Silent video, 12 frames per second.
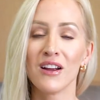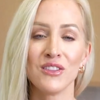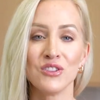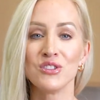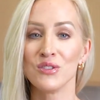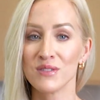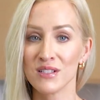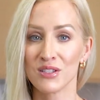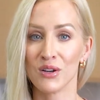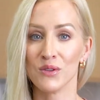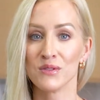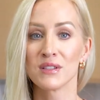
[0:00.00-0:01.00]
and the do's and
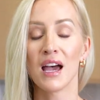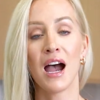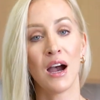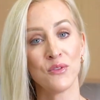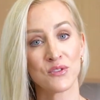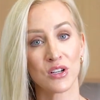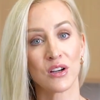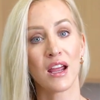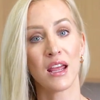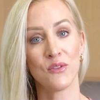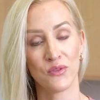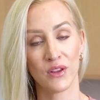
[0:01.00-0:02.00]
don'ts after
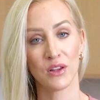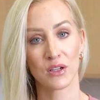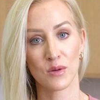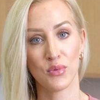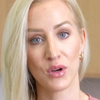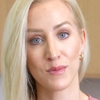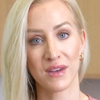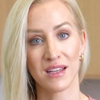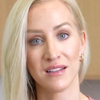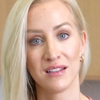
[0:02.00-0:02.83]
a filler appointment.